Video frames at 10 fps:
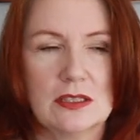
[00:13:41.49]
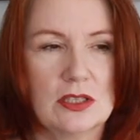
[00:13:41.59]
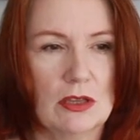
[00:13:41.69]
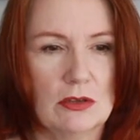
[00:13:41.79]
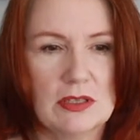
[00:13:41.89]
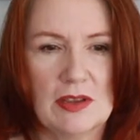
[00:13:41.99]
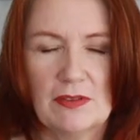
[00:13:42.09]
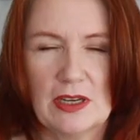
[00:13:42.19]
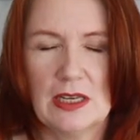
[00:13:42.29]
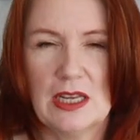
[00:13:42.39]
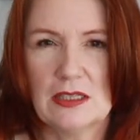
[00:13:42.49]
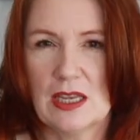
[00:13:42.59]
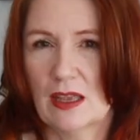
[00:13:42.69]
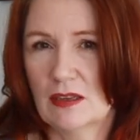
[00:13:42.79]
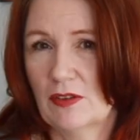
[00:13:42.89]
So you definitely need to
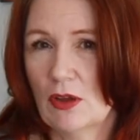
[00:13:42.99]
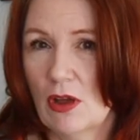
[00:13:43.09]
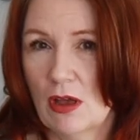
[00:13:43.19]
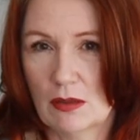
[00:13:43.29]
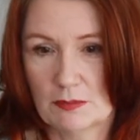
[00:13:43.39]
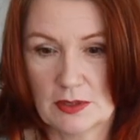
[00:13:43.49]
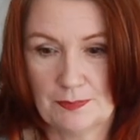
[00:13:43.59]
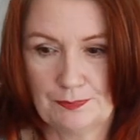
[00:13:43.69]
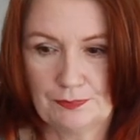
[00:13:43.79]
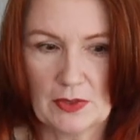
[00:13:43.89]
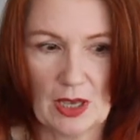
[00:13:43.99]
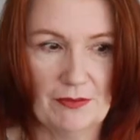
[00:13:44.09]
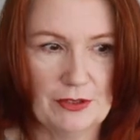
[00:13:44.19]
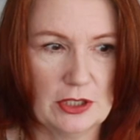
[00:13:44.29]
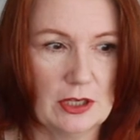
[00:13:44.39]
have your arms
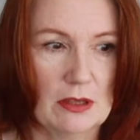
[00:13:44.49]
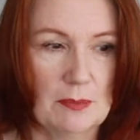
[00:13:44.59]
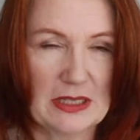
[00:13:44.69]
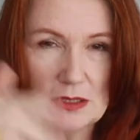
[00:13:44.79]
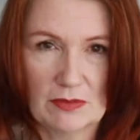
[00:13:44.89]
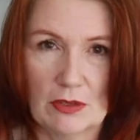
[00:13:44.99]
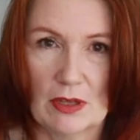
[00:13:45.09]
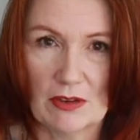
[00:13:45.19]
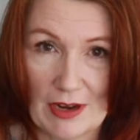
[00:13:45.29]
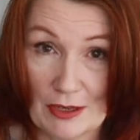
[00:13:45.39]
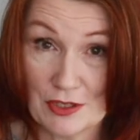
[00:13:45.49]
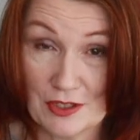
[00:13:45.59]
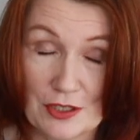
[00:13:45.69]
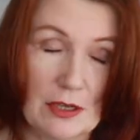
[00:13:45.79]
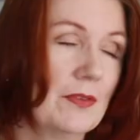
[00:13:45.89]
covered, you know, the bits of you that are out of
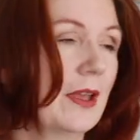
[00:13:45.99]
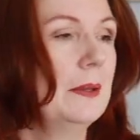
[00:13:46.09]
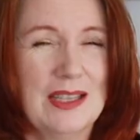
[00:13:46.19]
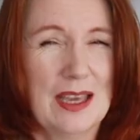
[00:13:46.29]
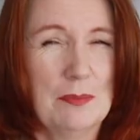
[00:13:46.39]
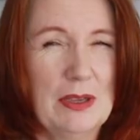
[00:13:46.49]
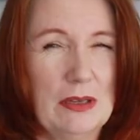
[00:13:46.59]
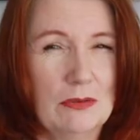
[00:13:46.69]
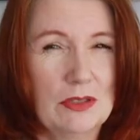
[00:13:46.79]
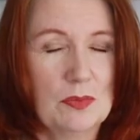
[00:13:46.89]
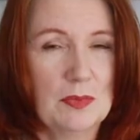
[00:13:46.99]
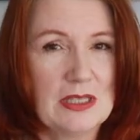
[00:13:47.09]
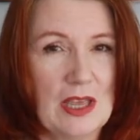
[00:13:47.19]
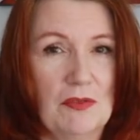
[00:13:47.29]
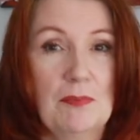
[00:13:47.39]
the duvet. Yeah, a bit annoyed with
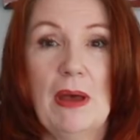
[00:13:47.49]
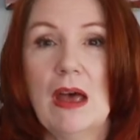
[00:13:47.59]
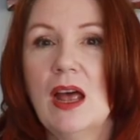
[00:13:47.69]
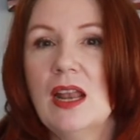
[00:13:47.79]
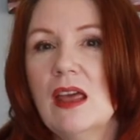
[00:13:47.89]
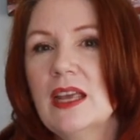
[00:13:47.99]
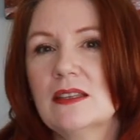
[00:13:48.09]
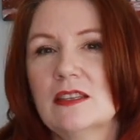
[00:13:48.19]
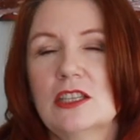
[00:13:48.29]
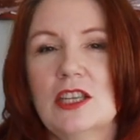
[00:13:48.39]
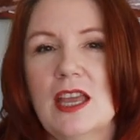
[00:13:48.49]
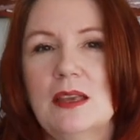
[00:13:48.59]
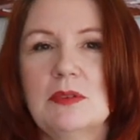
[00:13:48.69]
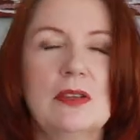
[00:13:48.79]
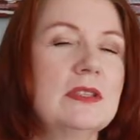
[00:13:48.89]
myself, but I liked the
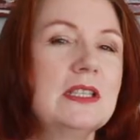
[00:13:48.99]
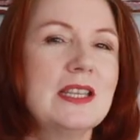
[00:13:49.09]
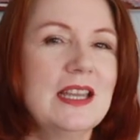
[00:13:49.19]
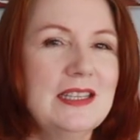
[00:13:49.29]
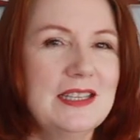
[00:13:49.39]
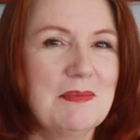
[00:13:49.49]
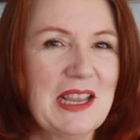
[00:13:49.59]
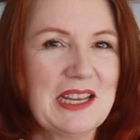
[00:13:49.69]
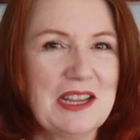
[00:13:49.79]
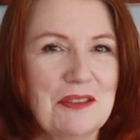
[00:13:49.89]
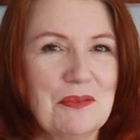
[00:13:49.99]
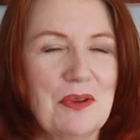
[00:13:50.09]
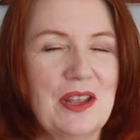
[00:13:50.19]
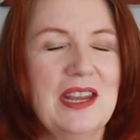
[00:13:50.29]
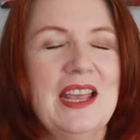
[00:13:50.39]
shape. So I decided to make another
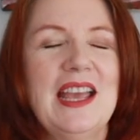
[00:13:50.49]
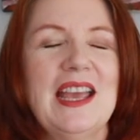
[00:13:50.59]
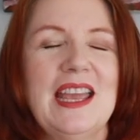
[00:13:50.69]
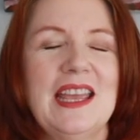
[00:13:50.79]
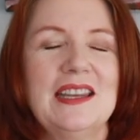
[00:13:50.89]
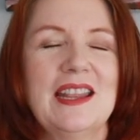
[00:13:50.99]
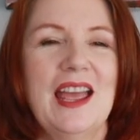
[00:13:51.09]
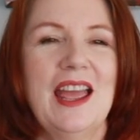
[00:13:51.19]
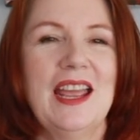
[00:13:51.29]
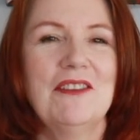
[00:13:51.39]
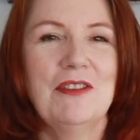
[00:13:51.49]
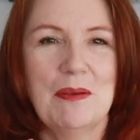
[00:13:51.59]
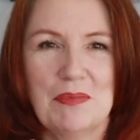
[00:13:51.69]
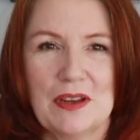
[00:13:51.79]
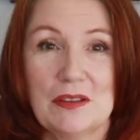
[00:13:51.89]
one in a
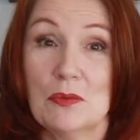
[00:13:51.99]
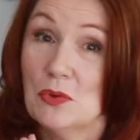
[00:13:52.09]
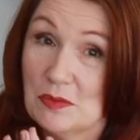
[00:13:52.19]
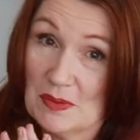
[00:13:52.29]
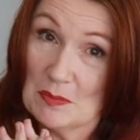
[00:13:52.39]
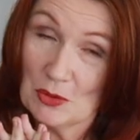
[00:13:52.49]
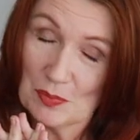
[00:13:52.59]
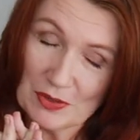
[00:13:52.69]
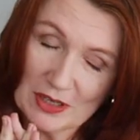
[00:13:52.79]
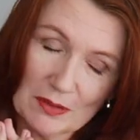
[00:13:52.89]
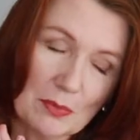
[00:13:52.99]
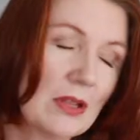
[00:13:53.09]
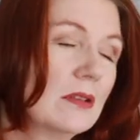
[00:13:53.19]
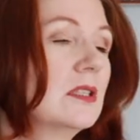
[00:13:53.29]
fabric that would be more breathable.